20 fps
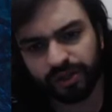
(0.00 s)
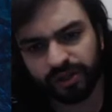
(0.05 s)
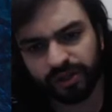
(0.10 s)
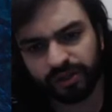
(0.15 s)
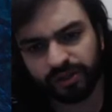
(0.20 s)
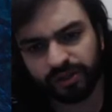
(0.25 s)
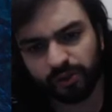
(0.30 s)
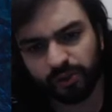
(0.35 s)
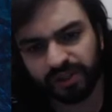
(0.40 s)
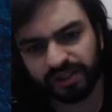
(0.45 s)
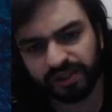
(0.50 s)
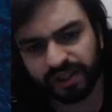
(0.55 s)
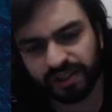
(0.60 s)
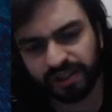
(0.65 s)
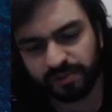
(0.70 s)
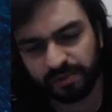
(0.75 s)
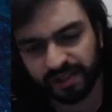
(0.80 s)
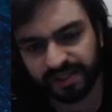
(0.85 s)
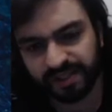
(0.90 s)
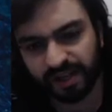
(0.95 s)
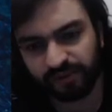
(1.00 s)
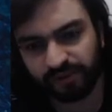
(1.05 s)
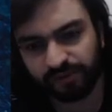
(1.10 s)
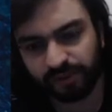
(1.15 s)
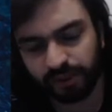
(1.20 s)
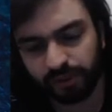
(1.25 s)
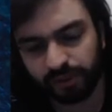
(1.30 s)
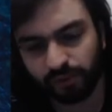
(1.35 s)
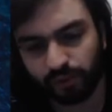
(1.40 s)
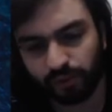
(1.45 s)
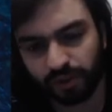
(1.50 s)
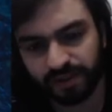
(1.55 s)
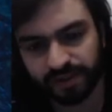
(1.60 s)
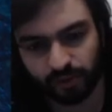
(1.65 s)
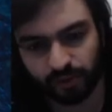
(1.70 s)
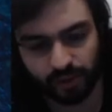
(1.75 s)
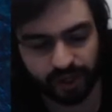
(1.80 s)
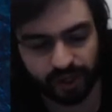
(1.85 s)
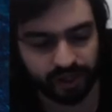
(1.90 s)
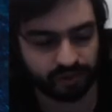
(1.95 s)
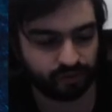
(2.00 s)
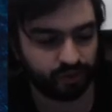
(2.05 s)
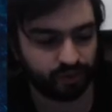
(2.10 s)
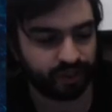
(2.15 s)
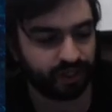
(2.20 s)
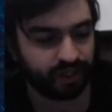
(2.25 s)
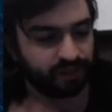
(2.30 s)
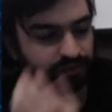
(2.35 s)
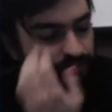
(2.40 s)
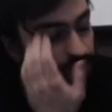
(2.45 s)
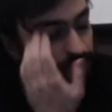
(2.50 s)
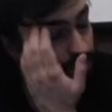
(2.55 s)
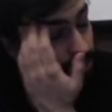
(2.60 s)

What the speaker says: queen takes b7 was a way to get